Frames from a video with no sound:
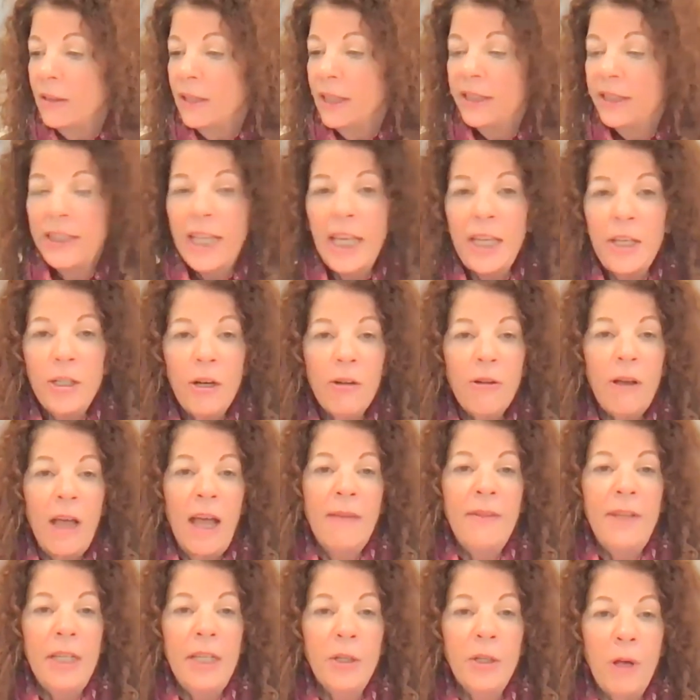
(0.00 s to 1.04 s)
Let's say you don't
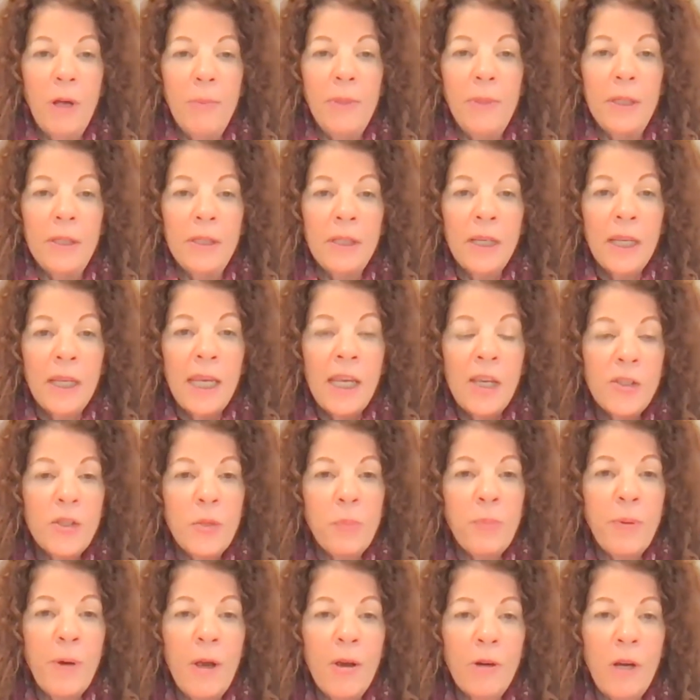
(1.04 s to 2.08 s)
have any equipment. Here's
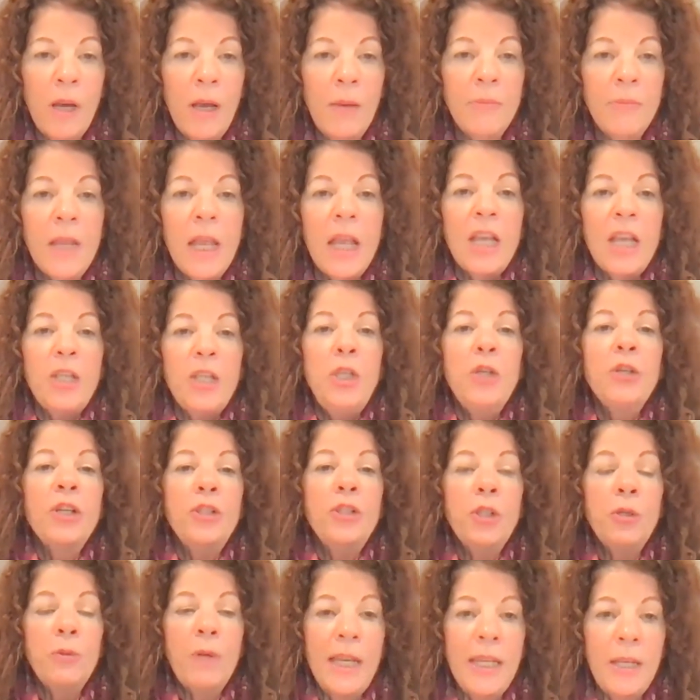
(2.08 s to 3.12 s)
a program you
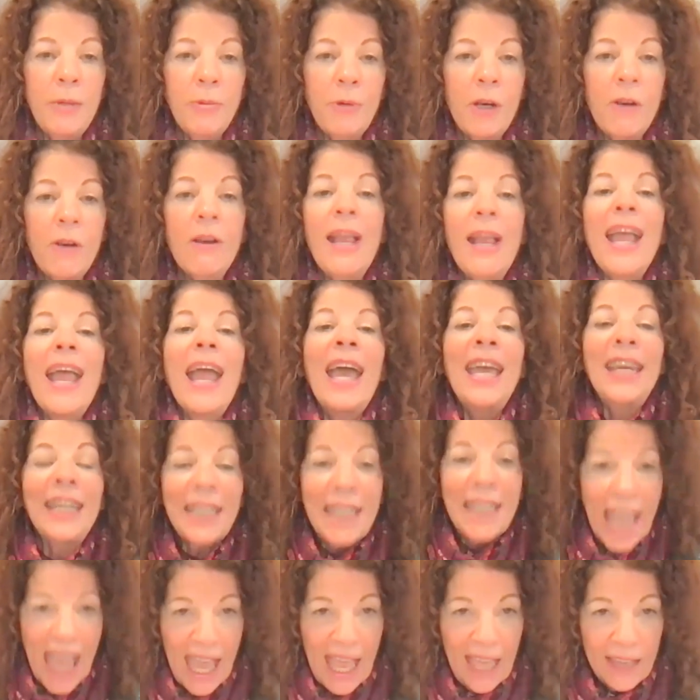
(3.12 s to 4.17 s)
can do anywhere. And
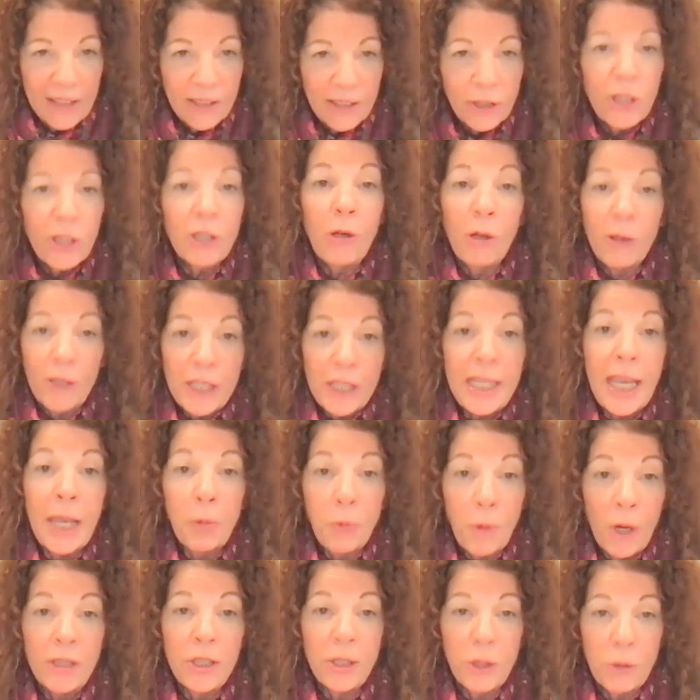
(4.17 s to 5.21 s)
again, could only
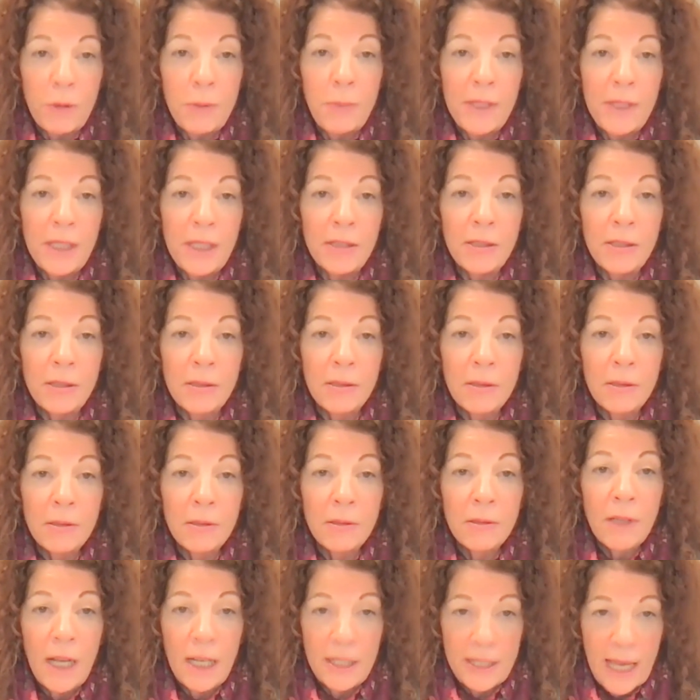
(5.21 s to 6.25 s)
take 1 to 3 minutes
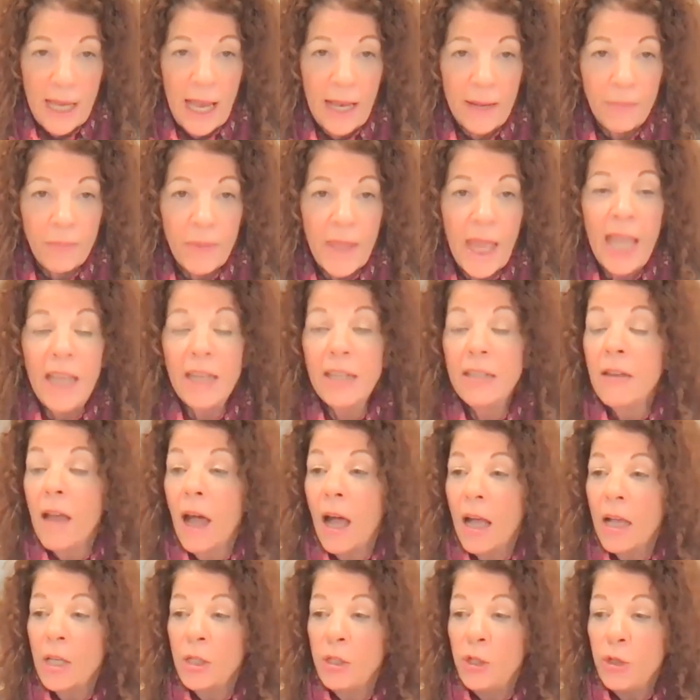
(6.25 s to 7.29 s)
a day. And
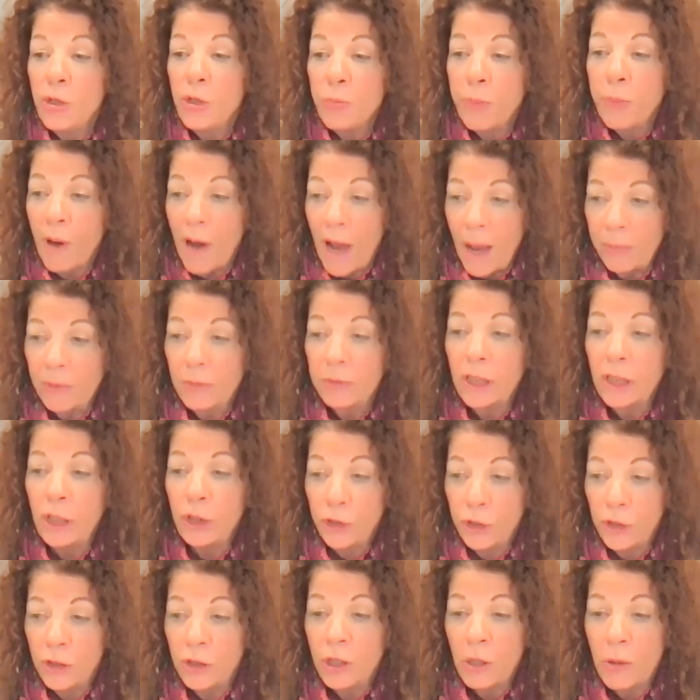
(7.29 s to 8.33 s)
you probably
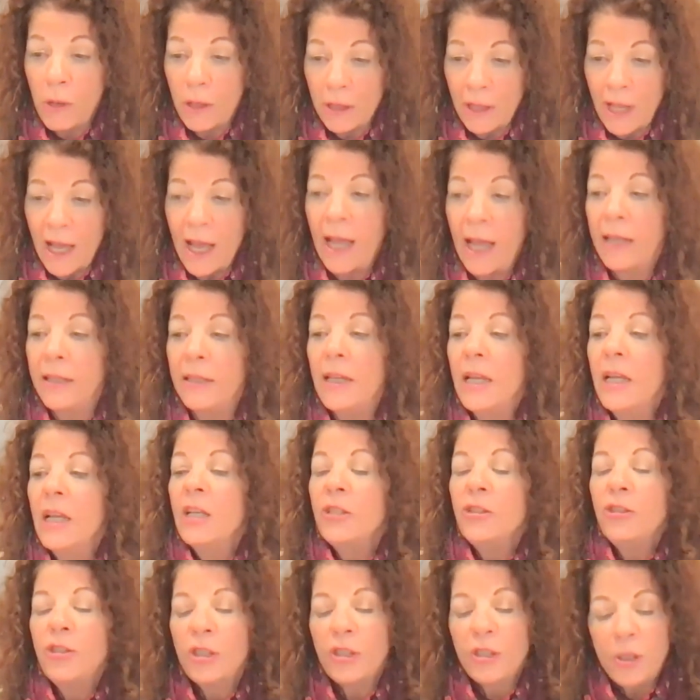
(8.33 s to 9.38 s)
should go online
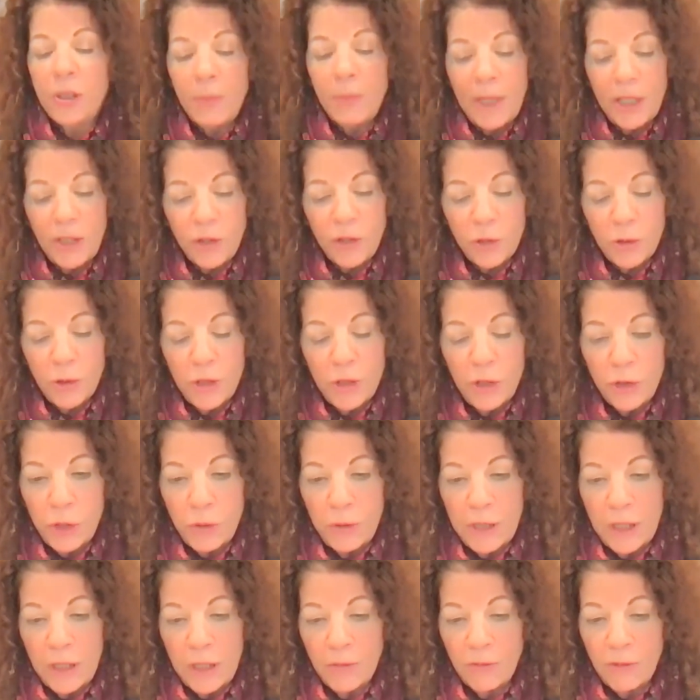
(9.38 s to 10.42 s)
just to make sure you're
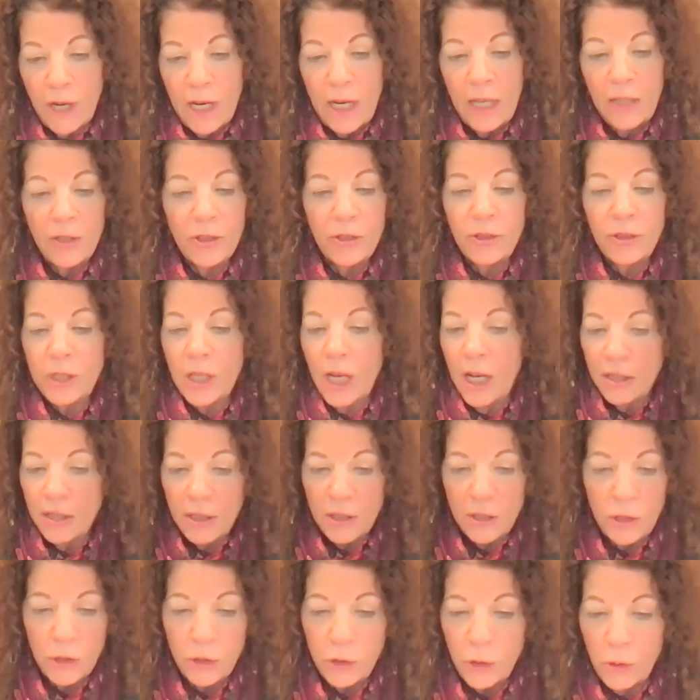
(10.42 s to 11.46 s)
doing it right. And there's
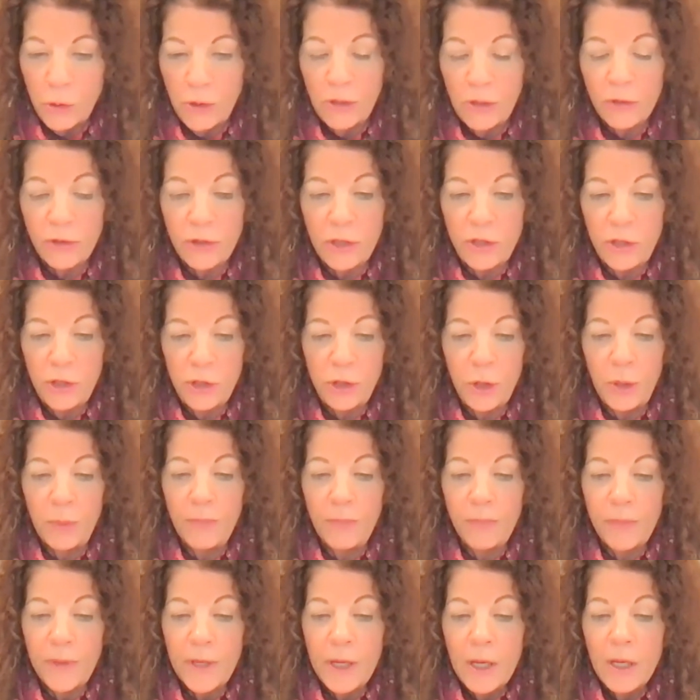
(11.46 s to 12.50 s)
tons of tutorials on
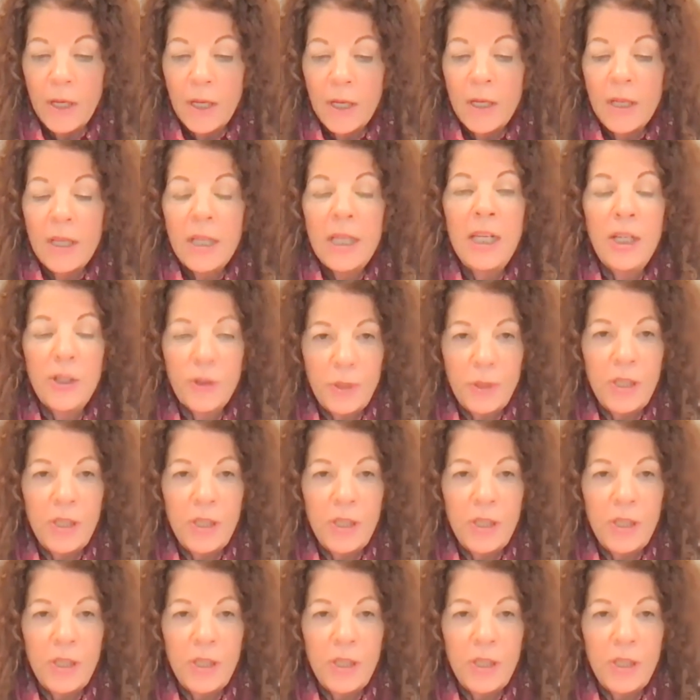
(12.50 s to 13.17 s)
YouTube. Here's